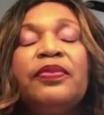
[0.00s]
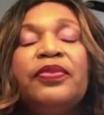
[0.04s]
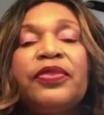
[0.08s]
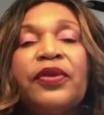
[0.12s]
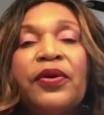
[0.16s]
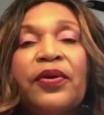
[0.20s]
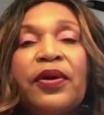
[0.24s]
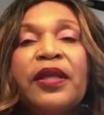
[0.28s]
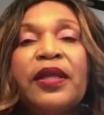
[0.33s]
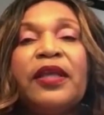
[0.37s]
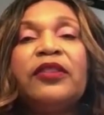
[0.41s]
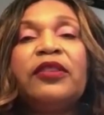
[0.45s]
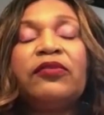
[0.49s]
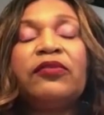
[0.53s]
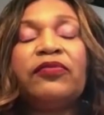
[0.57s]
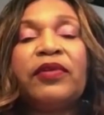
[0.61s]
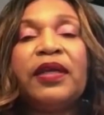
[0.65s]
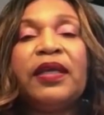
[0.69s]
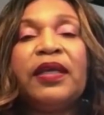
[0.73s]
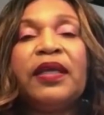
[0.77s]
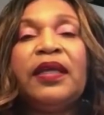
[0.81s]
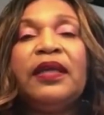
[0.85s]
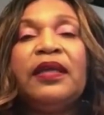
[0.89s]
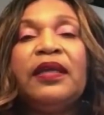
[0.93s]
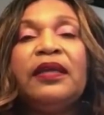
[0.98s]

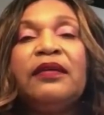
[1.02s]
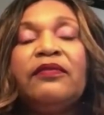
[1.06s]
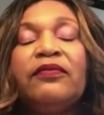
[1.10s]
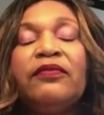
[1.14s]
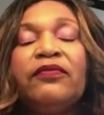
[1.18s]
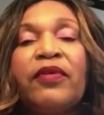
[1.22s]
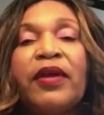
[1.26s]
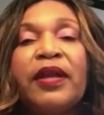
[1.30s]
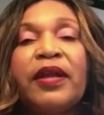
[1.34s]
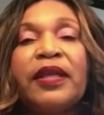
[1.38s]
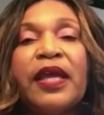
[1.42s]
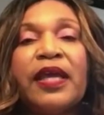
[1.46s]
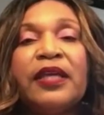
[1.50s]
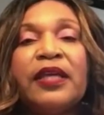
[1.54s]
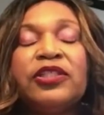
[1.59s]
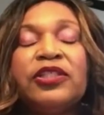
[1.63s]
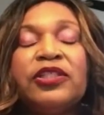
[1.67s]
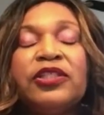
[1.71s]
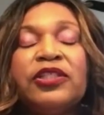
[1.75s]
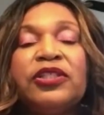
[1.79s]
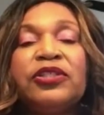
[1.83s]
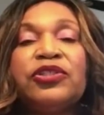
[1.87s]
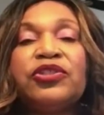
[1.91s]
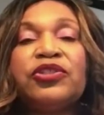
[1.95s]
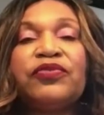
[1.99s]
33
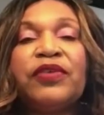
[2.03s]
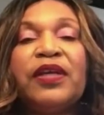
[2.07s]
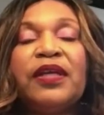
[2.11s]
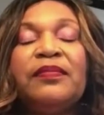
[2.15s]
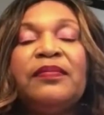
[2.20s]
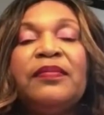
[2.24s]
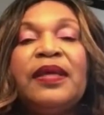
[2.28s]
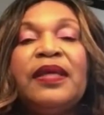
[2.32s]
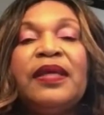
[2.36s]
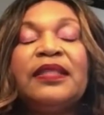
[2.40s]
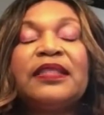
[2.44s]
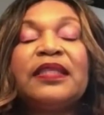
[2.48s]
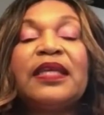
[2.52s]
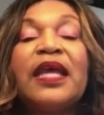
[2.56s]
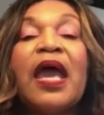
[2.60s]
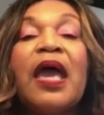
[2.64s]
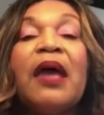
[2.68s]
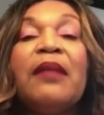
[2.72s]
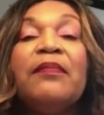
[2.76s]
radiation treatments,